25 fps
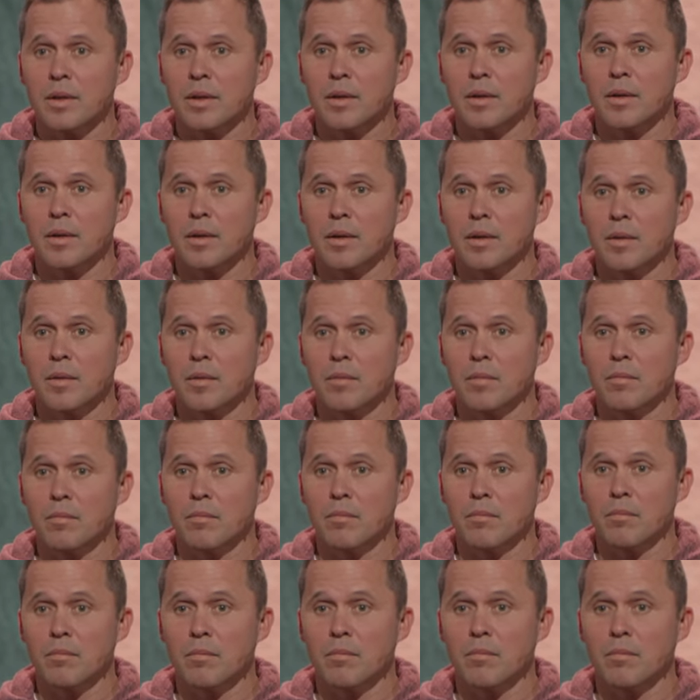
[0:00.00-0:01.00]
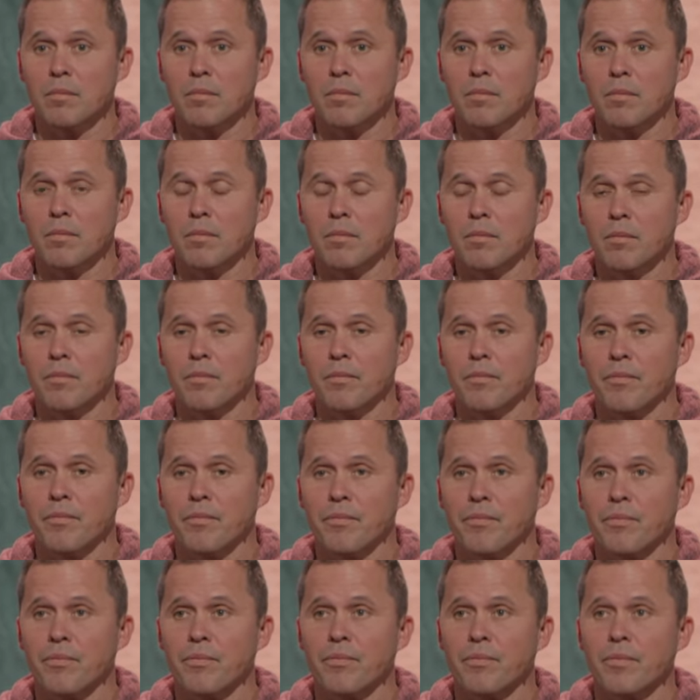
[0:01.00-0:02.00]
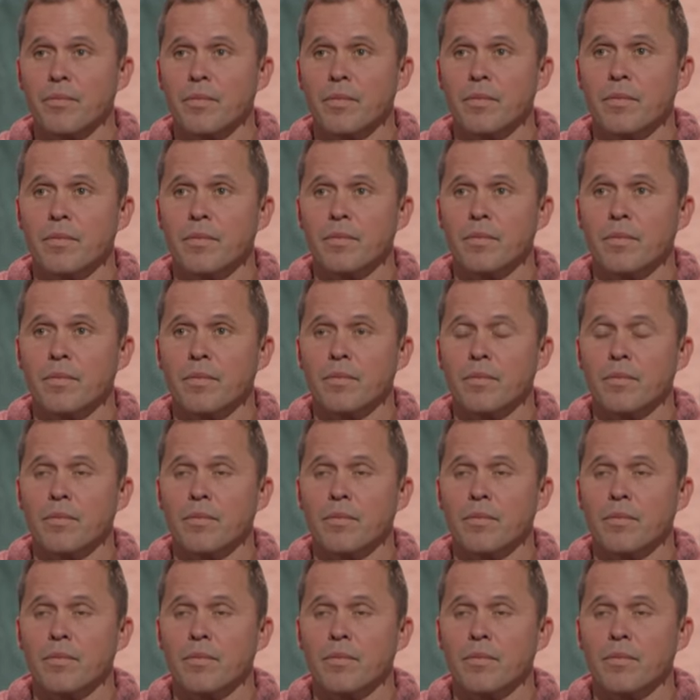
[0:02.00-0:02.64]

Nothing is said.